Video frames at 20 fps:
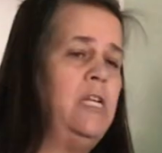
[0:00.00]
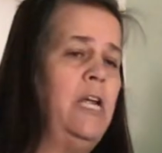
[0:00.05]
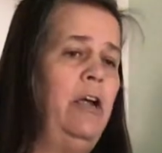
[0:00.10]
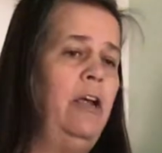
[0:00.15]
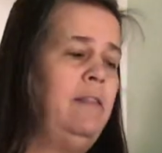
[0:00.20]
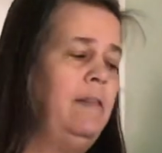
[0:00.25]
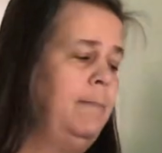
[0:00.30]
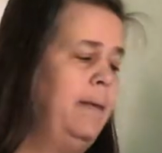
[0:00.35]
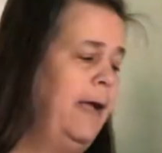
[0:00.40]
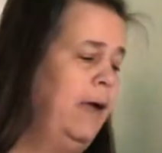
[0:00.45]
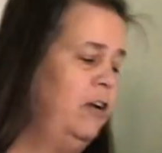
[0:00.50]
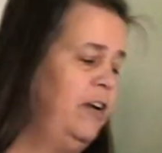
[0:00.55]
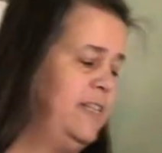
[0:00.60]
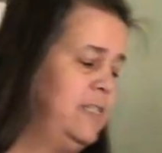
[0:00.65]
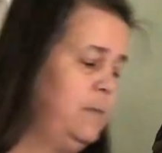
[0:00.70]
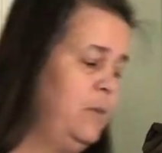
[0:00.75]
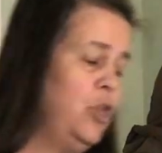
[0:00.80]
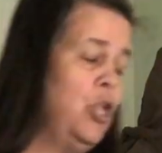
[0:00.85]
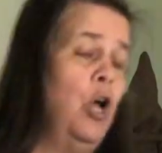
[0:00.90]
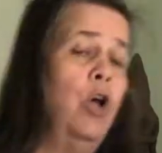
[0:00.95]
tearing them out is
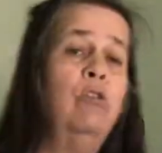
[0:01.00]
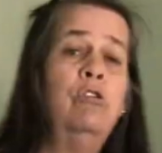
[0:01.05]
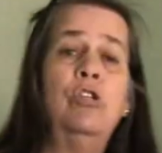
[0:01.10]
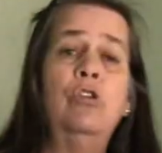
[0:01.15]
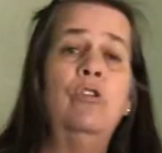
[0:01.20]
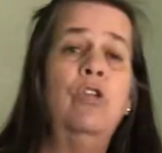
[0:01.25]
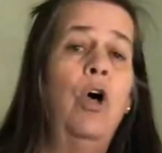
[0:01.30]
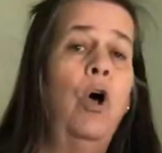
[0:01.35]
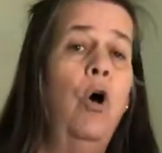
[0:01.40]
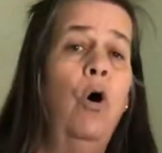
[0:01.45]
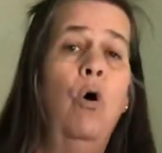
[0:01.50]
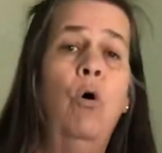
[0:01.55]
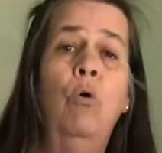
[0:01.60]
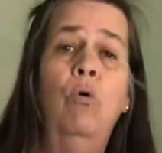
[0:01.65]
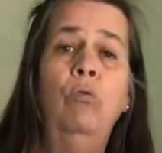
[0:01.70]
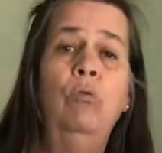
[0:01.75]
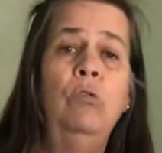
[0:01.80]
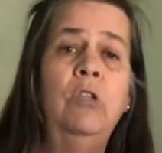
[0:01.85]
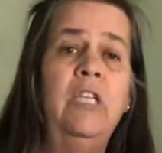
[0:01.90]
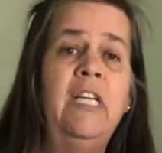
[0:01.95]
those are the
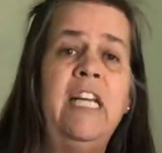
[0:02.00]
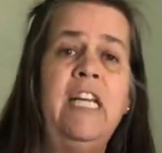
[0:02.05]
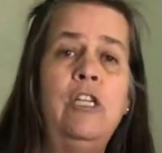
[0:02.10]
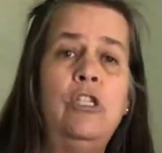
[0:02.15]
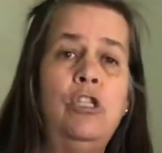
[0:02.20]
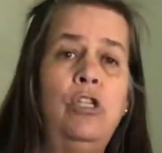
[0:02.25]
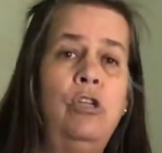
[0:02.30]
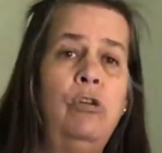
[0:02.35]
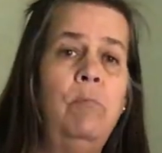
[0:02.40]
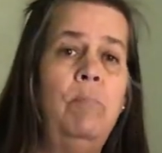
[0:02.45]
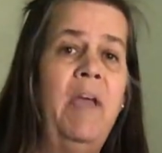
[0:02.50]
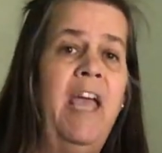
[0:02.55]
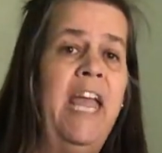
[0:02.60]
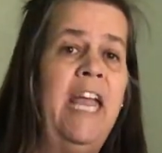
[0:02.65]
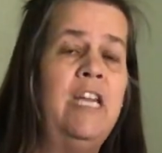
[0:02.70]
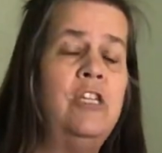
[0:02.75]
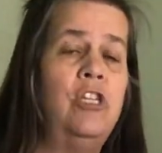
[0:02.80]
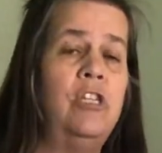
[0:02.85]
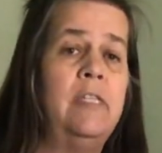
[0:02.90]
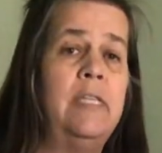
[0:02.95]
only 2
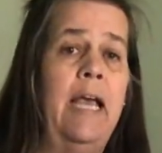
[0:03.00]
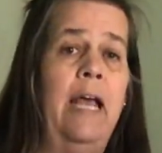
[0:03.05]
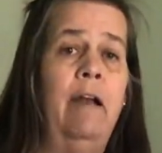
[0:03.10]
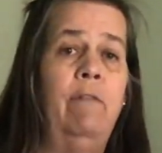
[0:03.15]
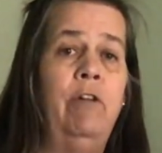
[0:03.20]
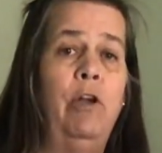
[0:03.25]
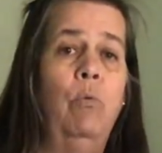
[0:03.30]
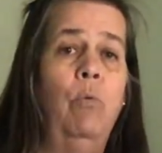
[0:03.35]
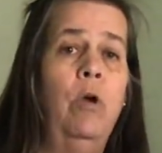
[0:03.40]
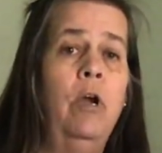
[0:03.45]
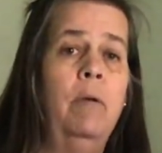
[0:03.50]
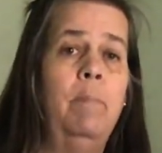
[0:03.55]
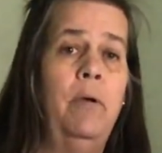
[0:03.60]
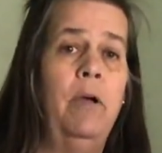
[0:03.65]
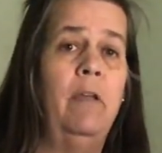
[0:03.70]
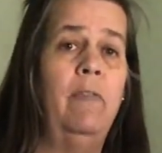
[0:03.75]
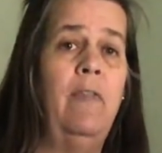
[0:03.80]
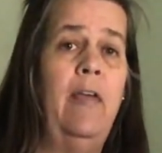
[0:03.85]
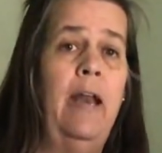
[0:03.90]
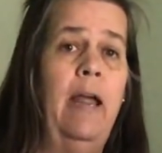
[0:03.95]
pages out of your
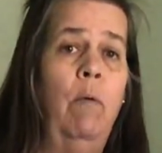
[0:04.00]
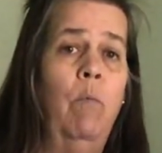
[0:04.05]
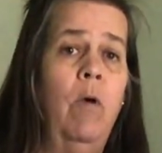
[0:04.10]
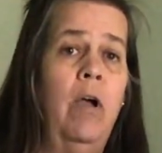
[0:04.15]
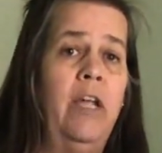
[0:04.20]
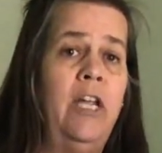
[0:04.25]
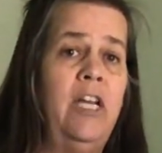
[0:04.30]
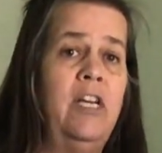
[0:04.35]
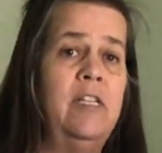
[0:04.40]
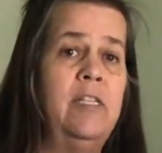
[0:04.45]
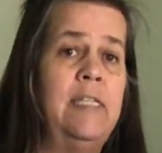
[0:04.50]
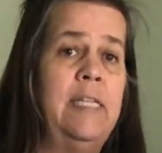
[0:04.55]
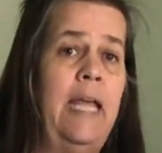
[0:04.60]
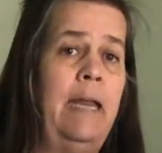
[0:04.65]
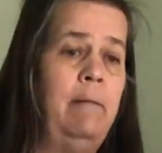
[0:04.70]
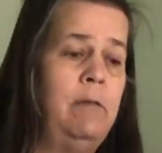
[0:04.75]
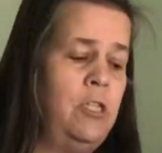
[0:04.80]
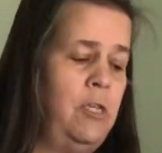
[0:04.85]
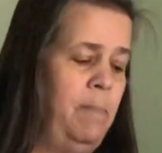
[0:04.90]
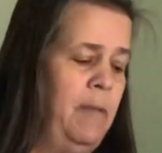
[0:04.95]
workbook that I want you to
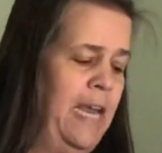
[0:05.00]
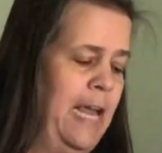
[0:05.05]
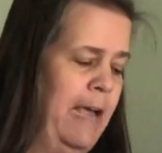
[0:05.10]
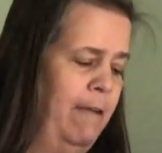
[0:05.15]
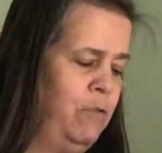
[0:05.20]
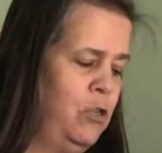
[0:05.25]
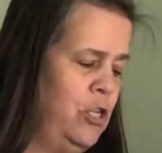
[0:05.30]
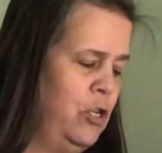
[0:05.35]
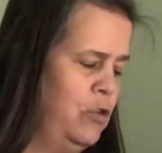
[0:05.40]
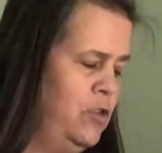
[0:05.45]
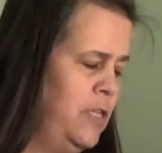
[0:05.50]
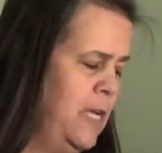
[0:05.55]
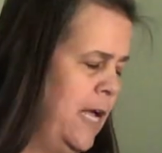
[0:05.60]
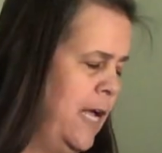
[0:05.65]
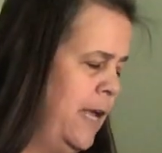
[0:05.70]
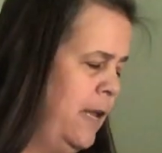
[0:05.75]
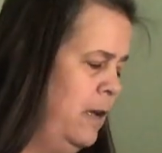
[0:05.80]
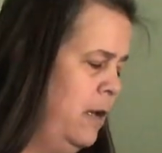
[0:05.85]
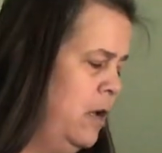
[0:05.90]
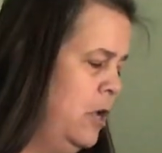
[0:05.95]
send to me after you're
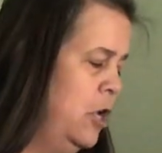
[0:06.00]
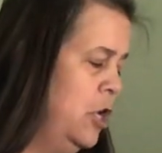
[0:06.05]
done.